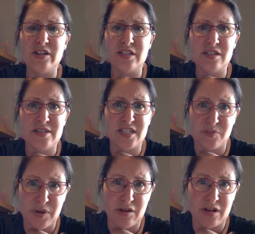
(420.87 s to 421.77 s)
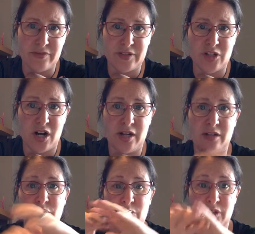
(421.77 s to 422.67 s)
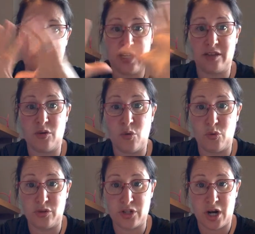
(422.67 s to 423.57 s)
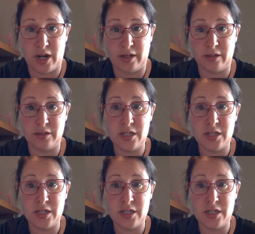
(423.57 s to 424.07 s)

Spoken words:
this is the spirit of the child, and we're looking at the whole child.